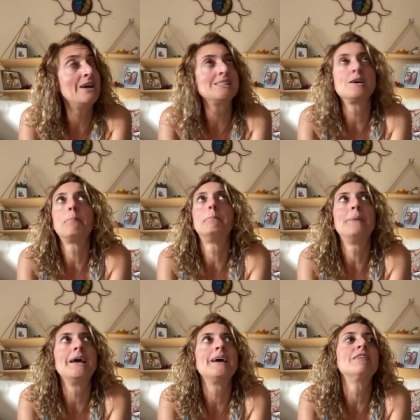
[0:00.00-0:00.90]
And that's a
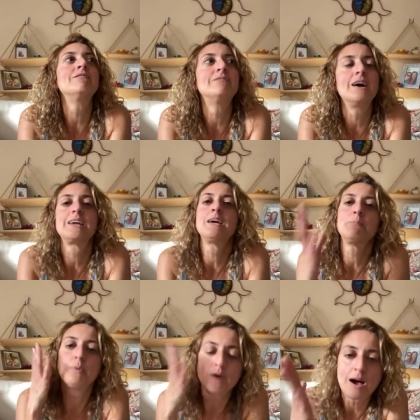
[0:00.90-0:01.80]
big
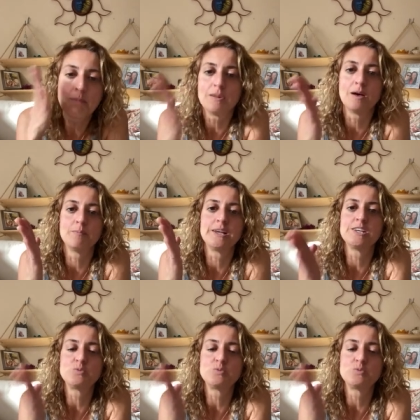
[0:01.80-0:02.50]
fucking problem,